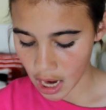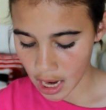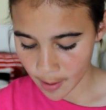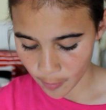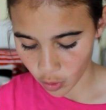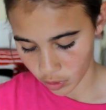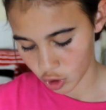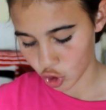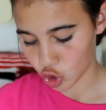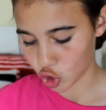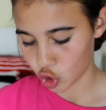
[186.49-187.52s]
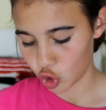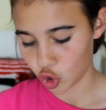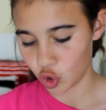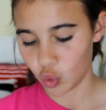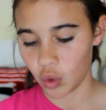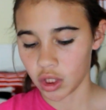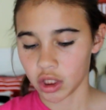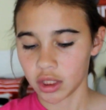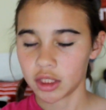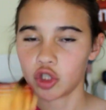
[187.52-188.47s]
I'm going to
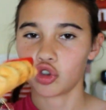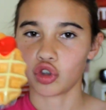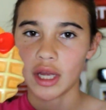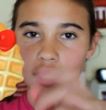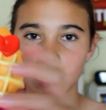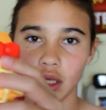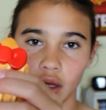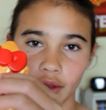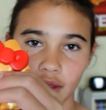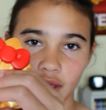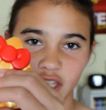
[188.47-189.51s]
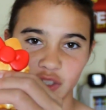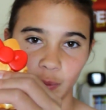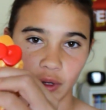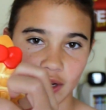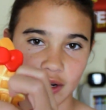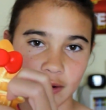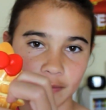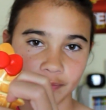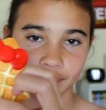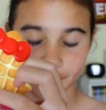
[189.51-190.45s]
stress on this one.
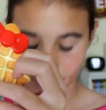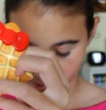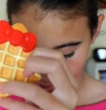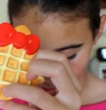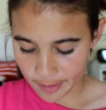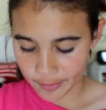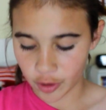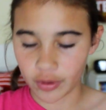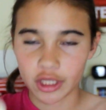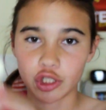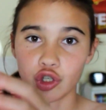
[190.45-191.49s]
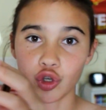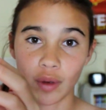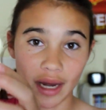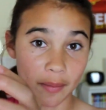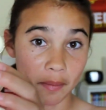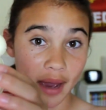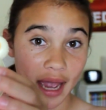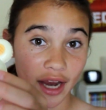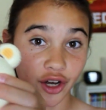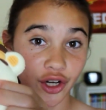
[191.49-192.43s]
I'm going to
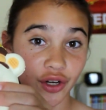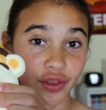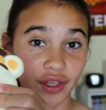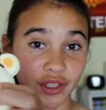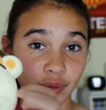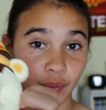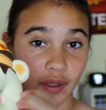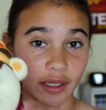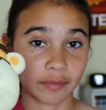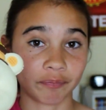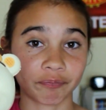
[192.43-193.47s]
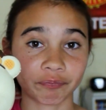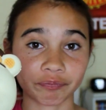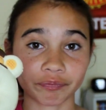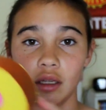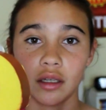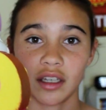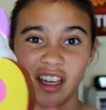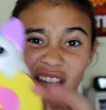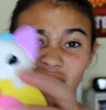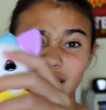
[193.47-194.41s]
admire this one.
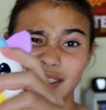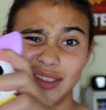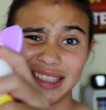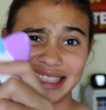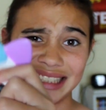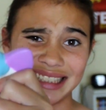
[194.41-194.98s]
Cut this one.